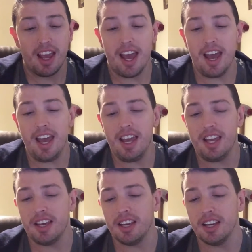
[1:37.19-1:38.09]

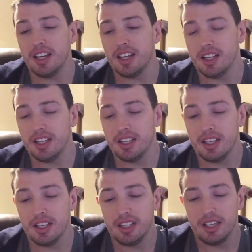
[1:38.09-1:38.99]
"Hey,
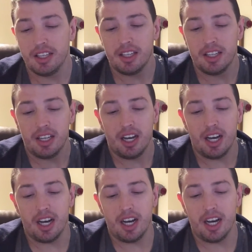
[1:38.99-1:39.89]

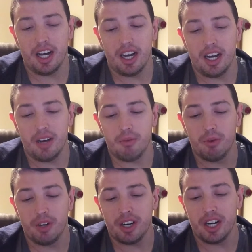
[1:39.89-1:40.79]

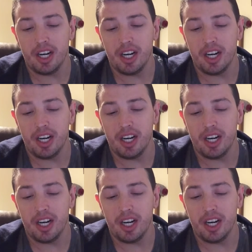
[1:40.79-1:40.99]
we're